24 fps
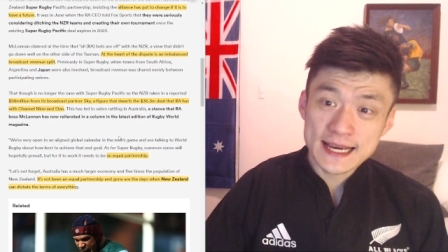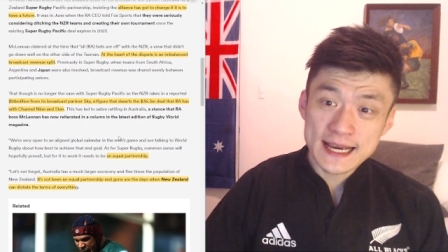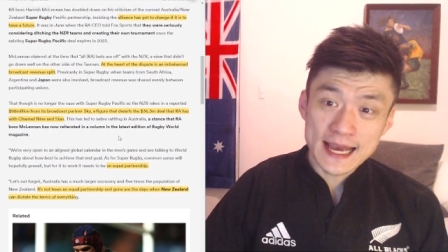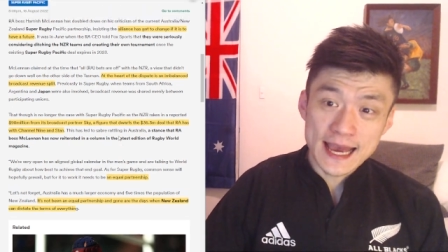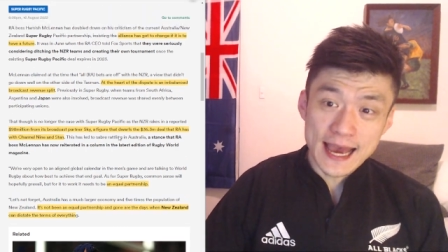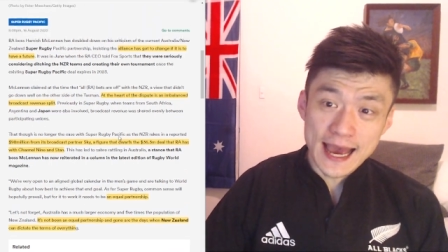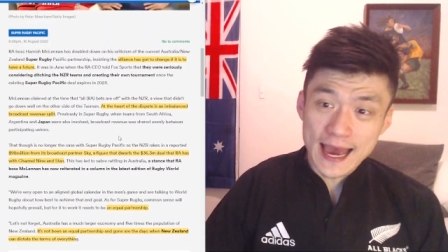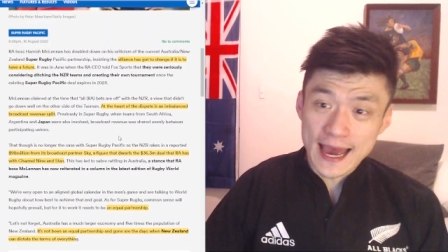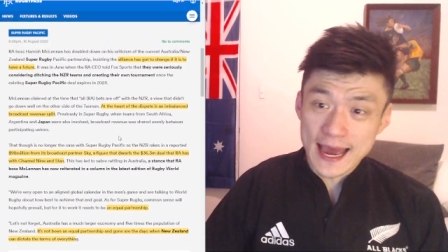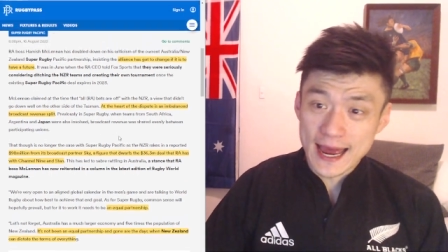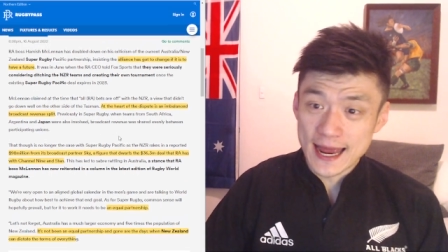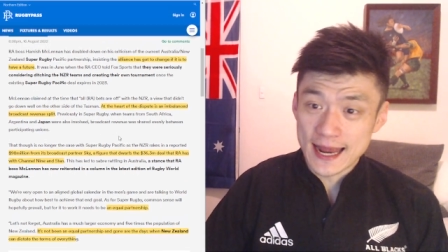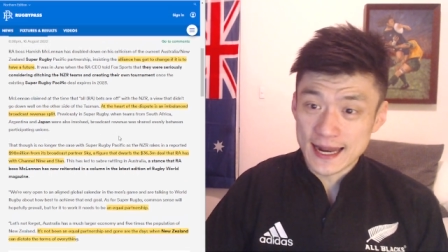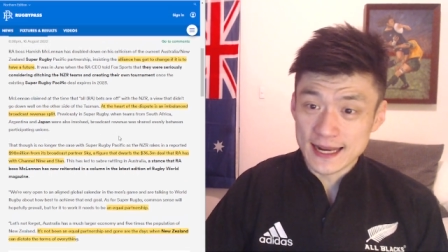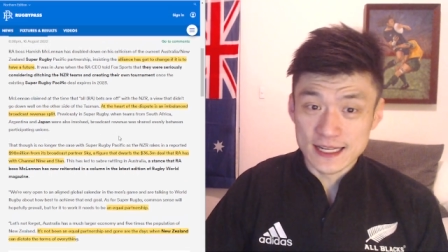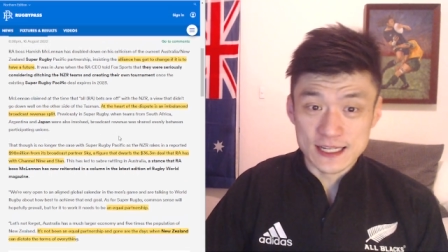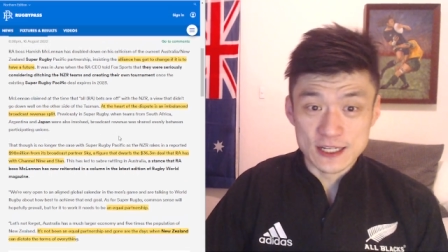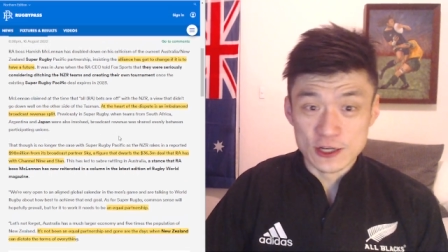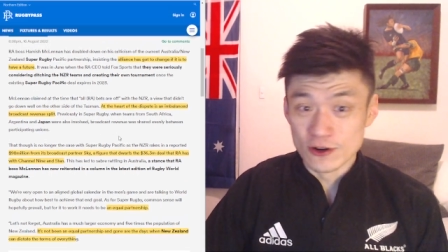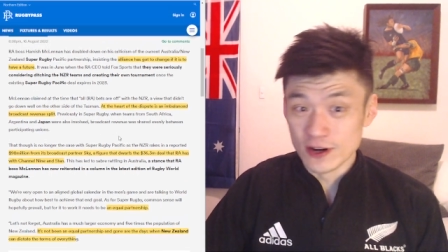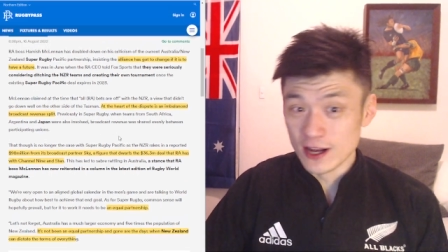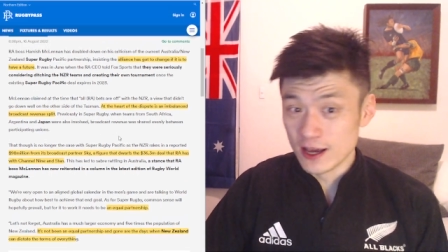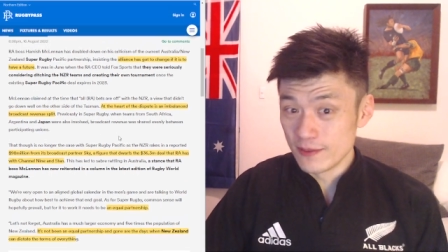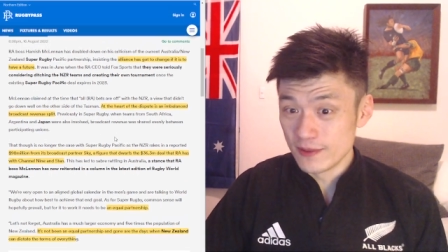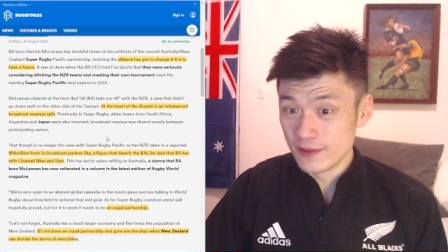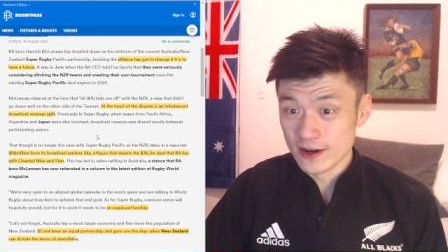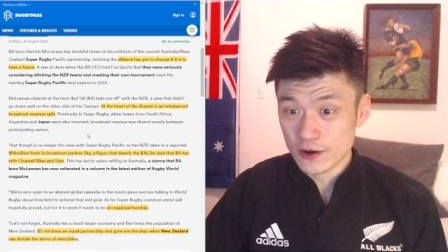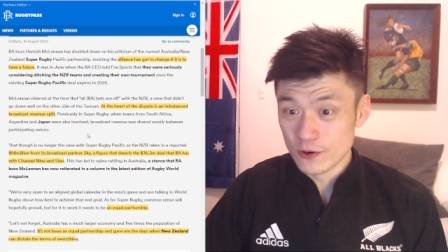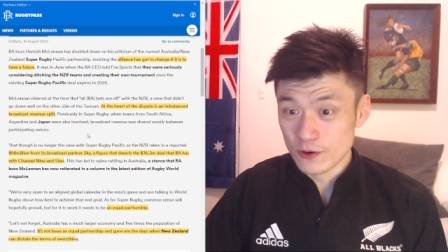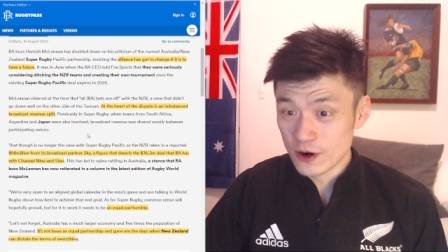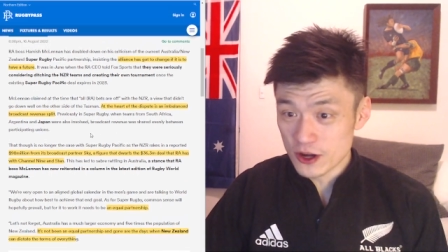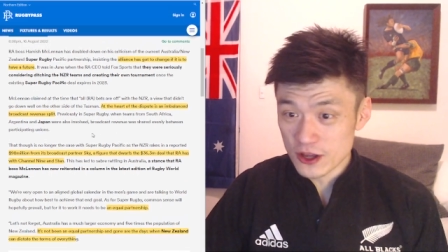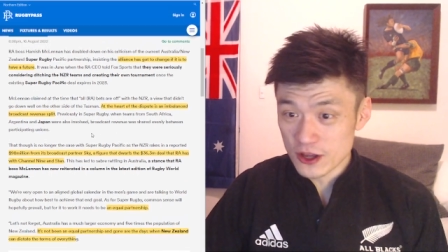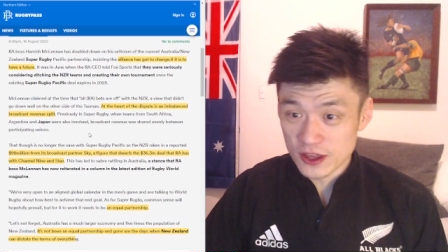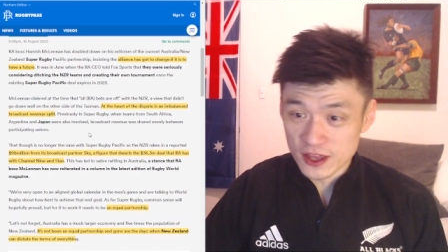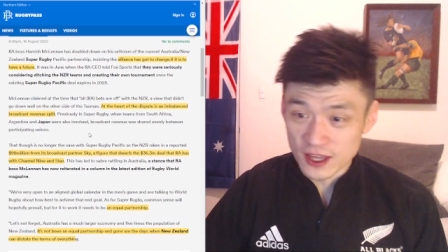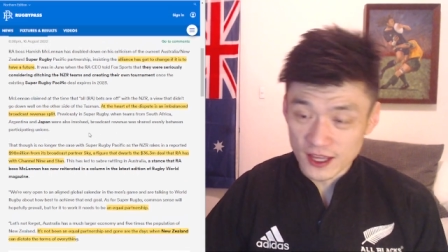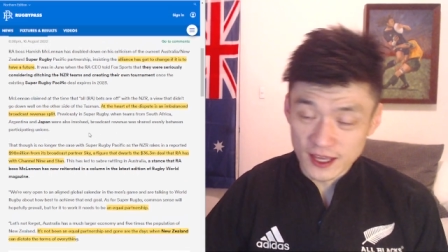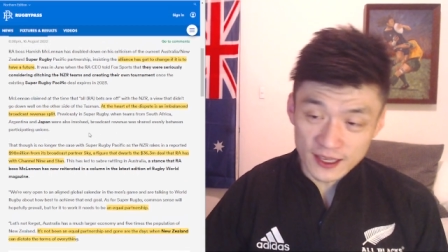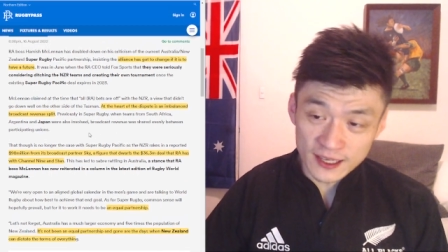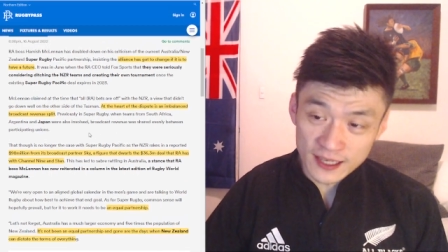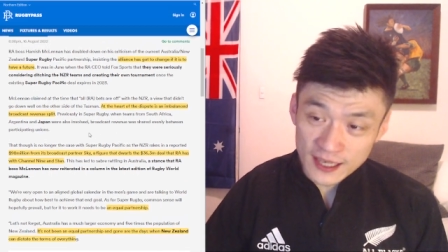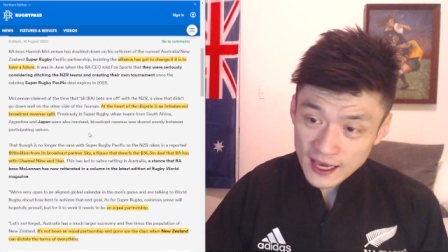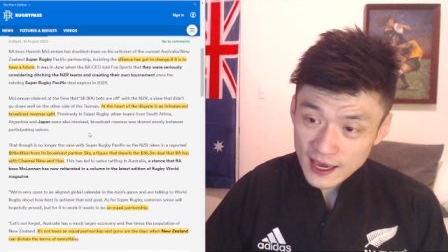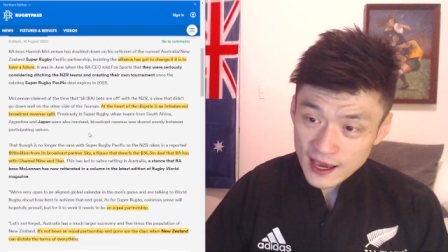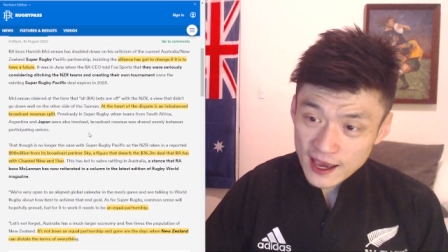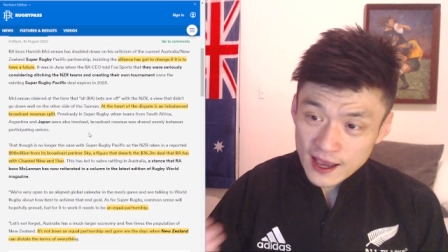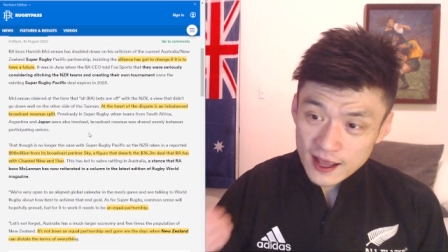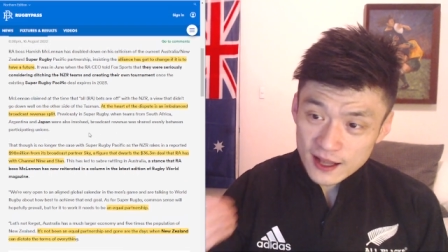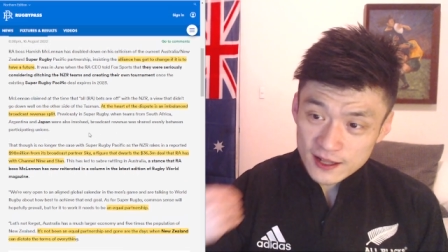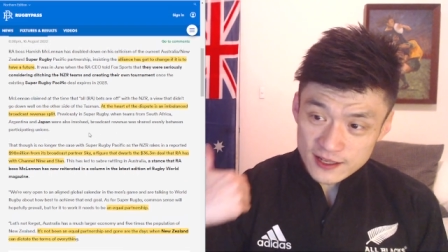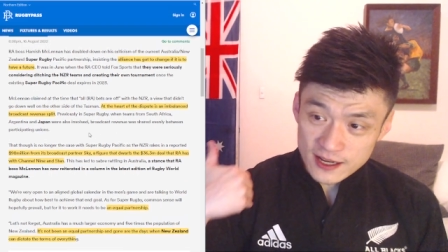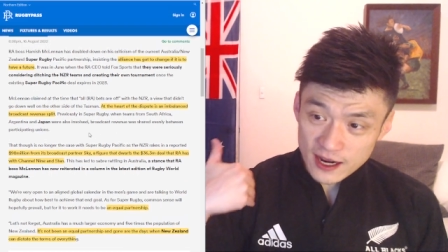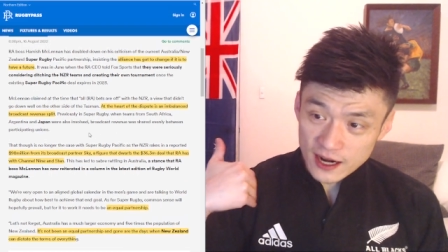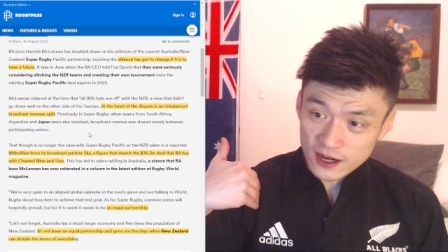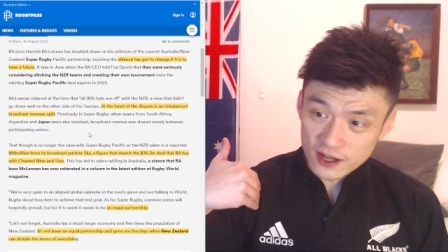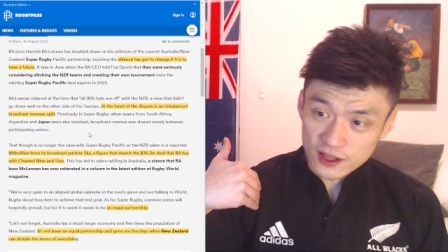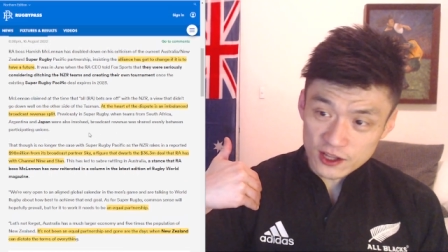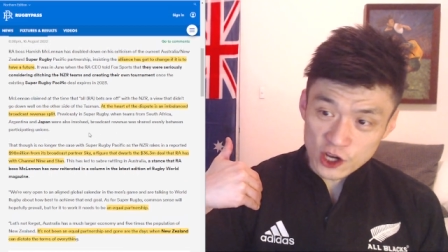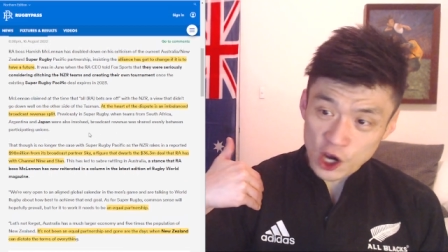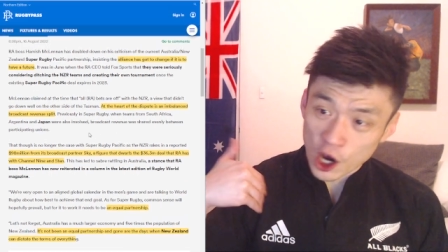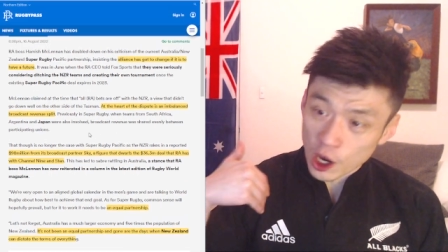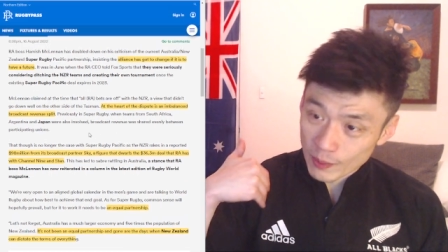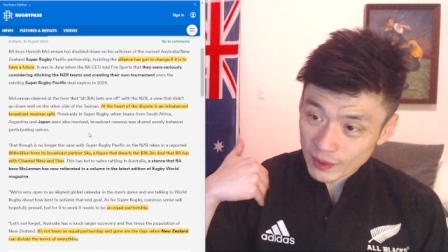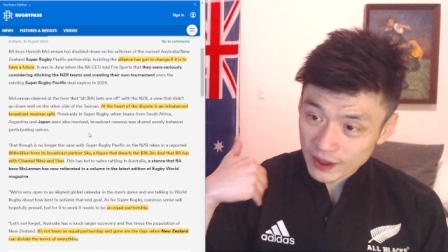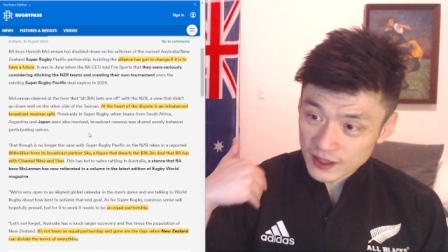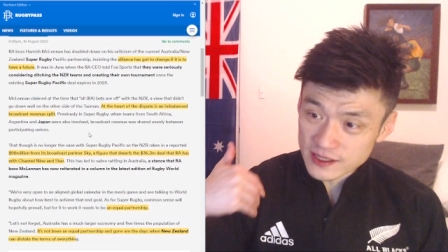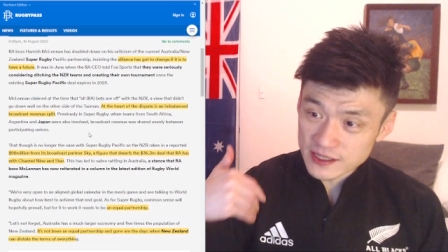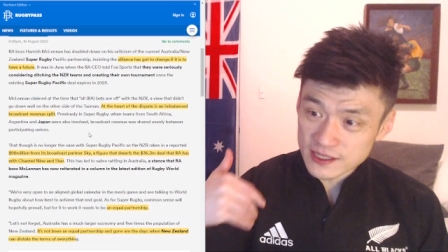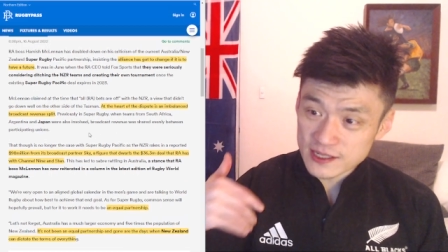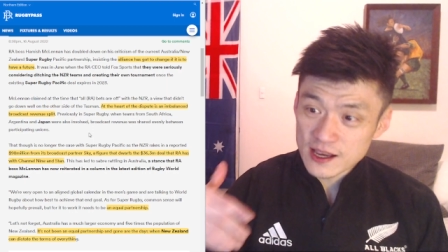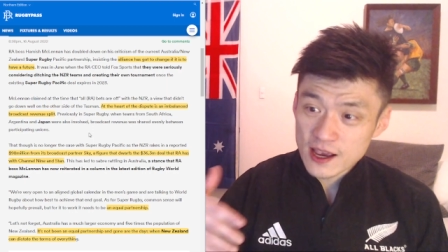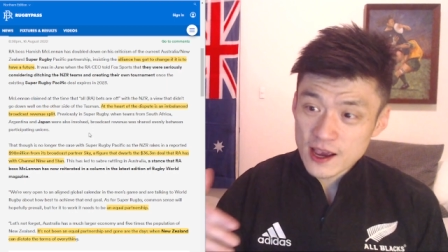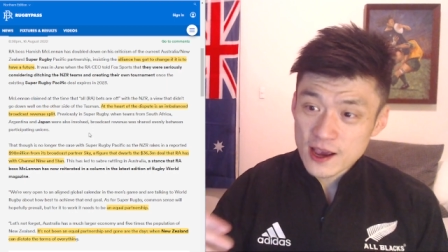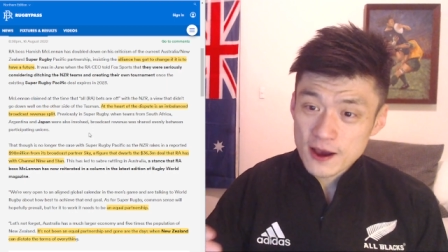And you let me know what you think down in the comments.